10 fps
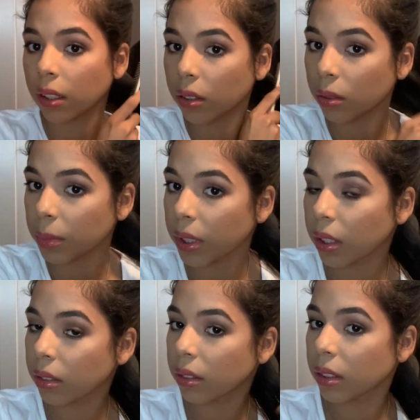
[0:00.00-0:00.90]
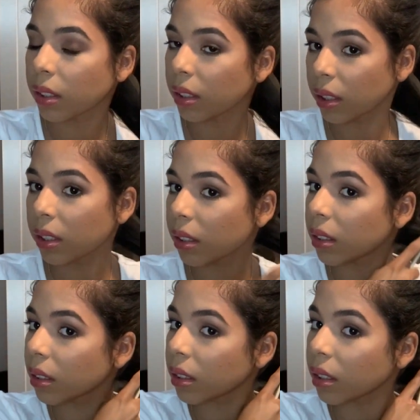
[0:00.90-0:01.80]
I comb it out
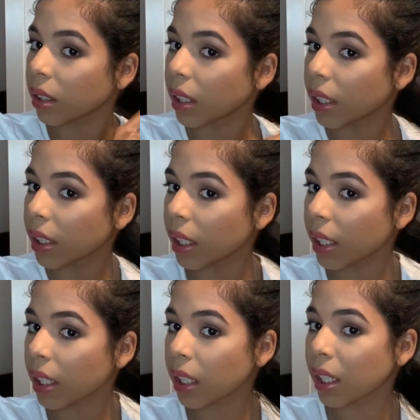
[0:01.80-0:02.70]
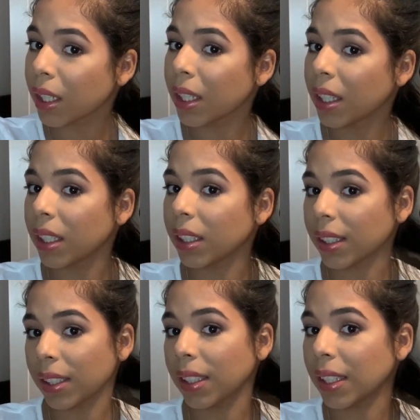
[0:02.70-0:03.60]
to get it like
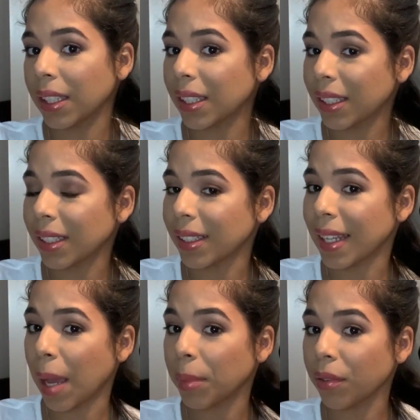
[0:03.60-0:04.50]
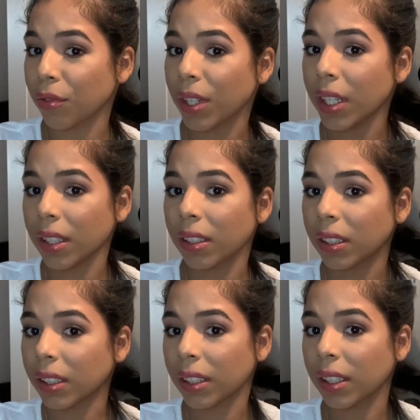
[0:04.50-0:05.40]
nappy free
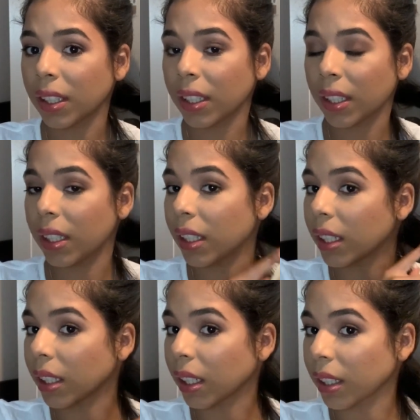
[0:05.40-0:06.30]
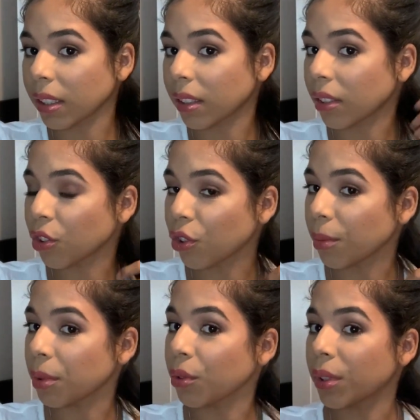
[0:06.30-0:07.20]
and like
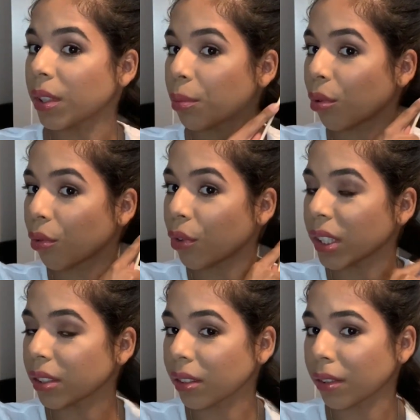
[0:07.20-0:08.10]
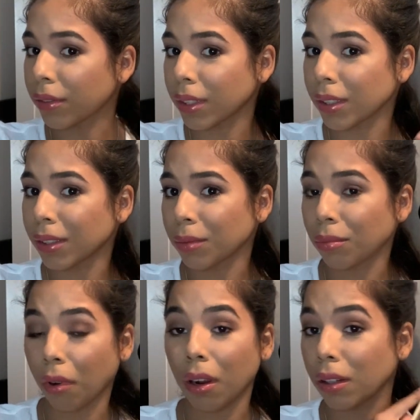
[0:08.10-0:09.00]
distribute the rest of the
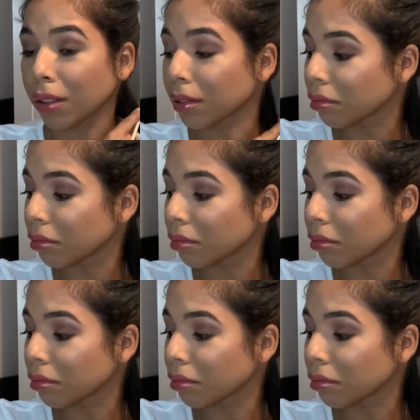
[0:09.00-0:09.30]
product.